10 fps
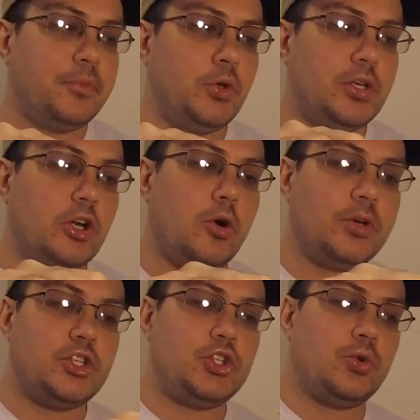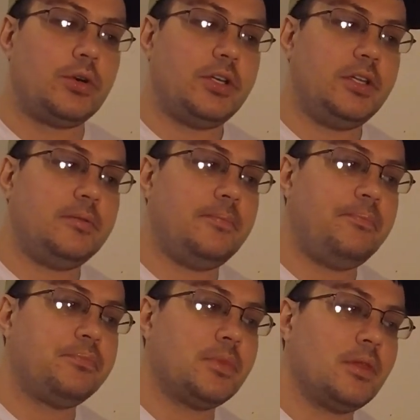you can always shorten it
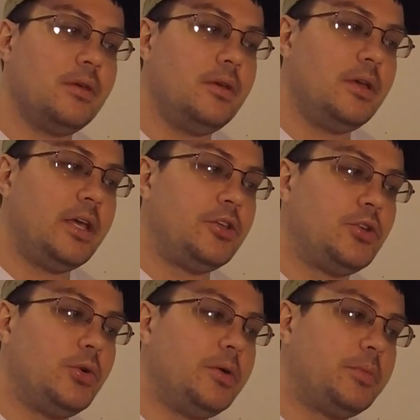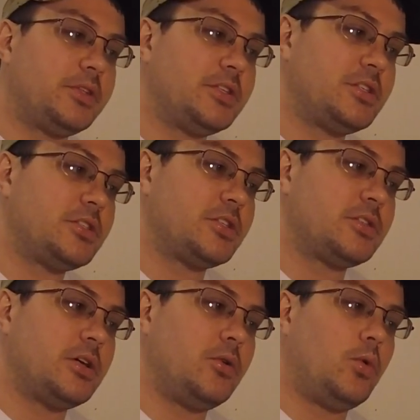and do it, but this is
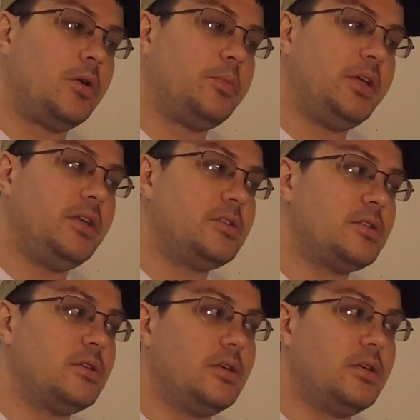a 1-piece.